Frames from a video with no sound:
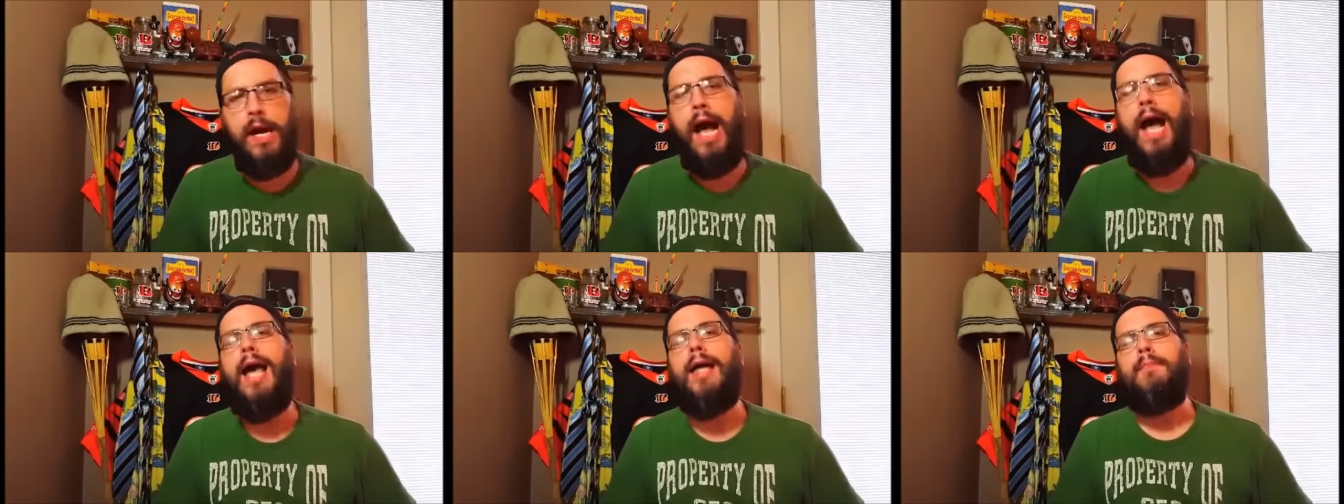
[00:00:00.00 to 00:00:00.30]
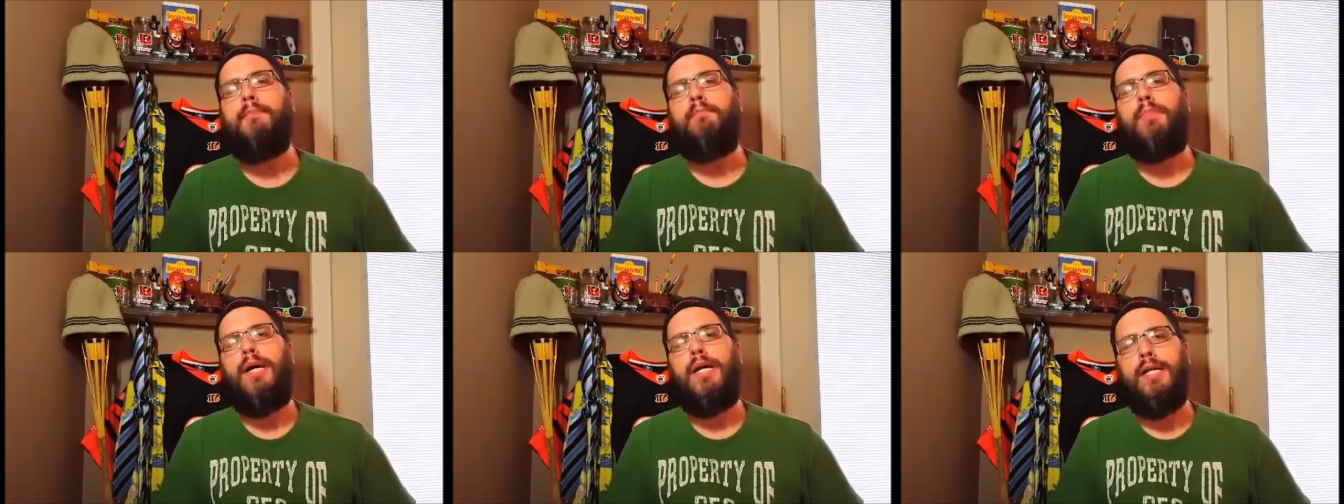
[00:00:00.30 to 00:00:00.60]
I
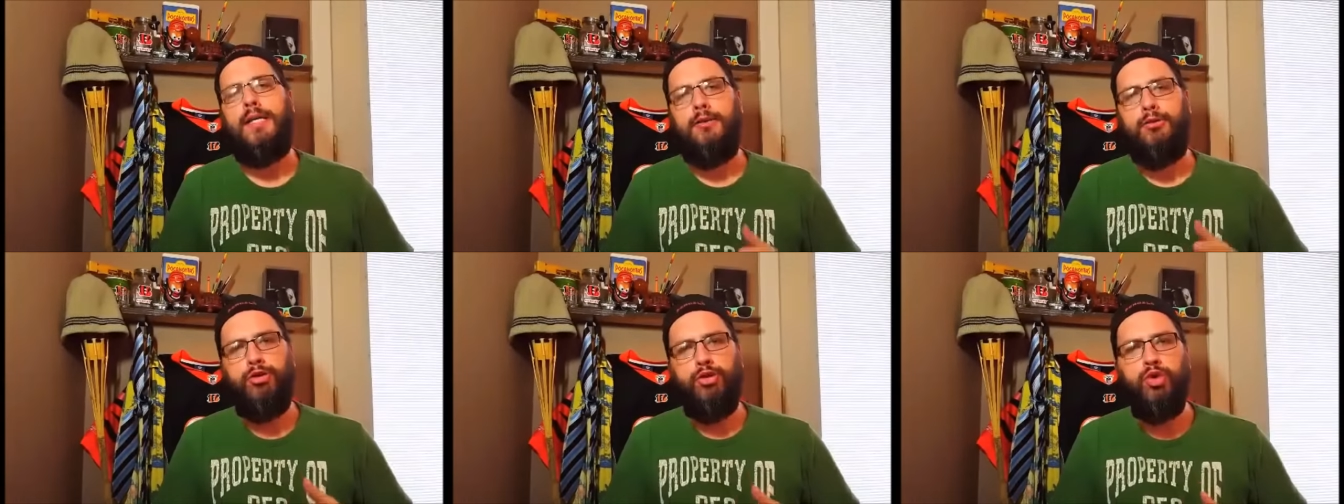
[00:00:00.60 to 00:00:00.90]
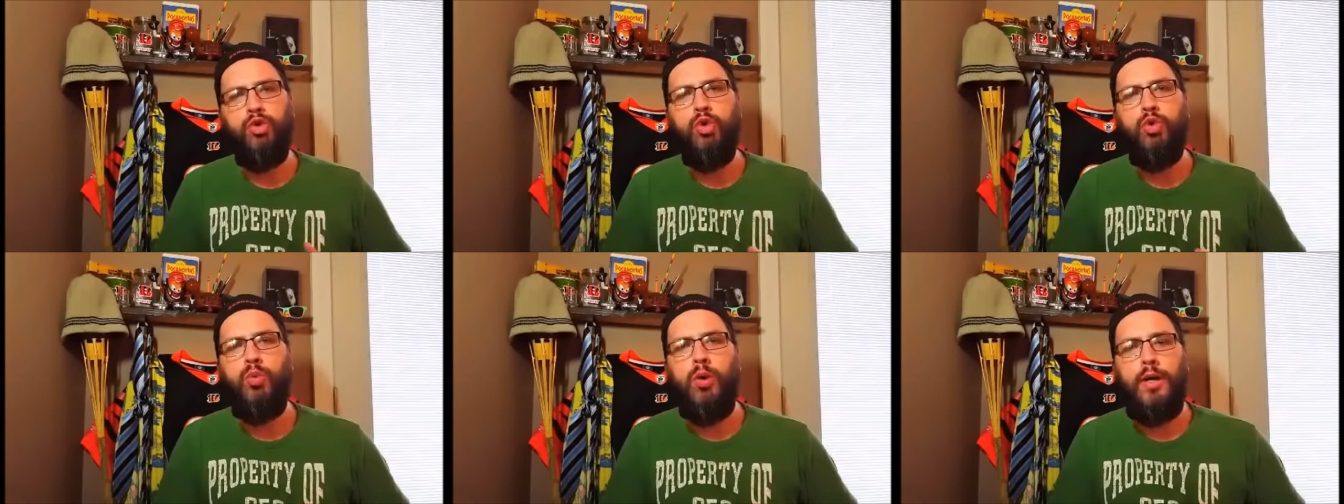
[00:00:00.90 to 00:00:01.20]
had a buddy in
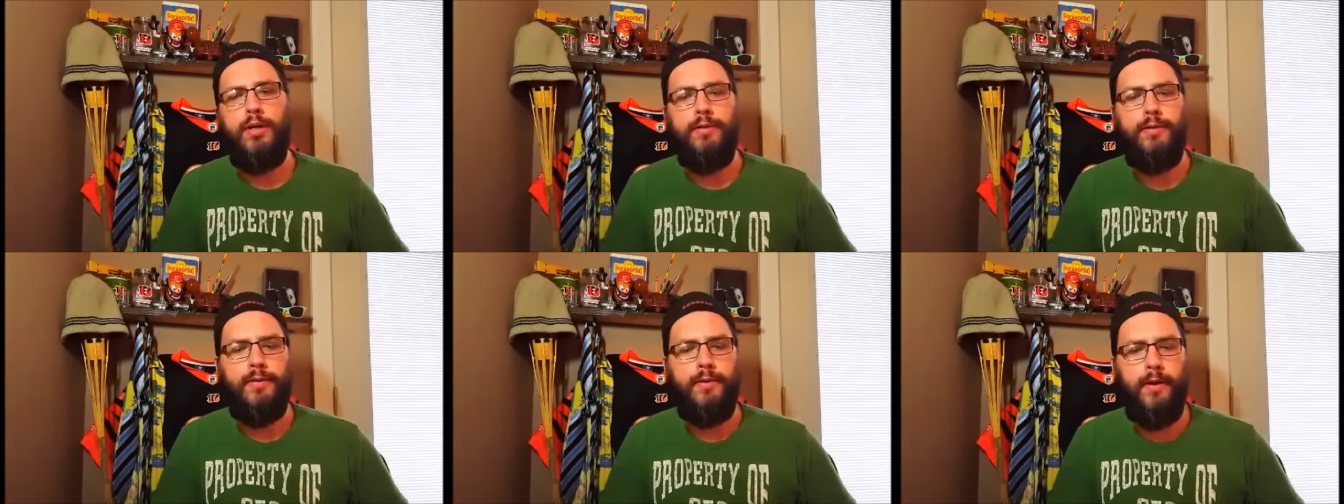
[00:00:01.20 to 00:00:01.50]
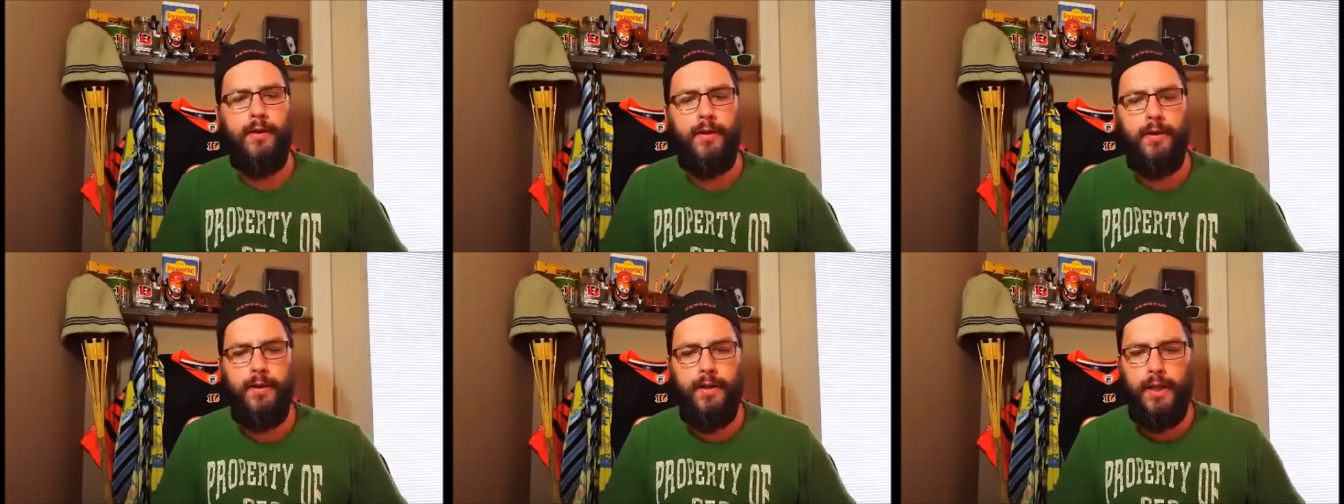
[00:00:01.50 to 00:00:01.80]
school once.
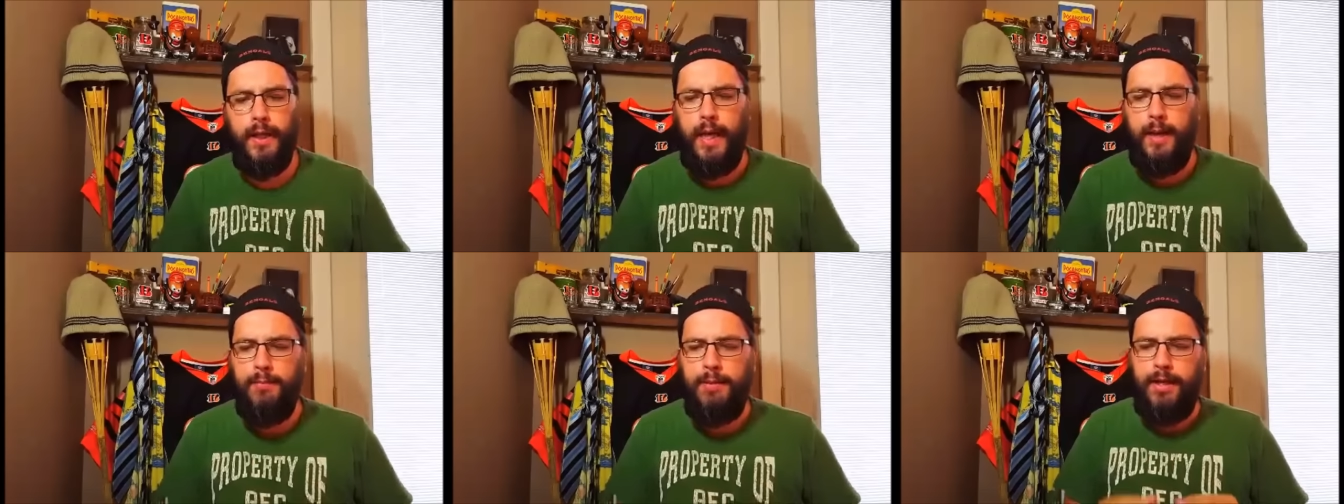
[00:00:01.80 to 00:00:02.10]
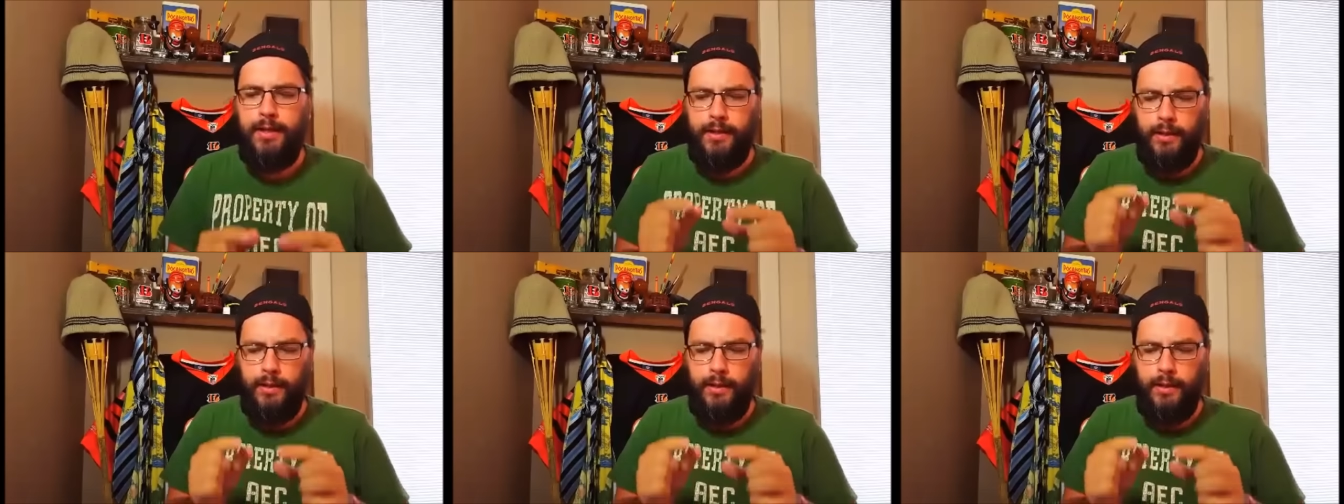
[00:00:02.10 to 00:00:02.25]
He gave me a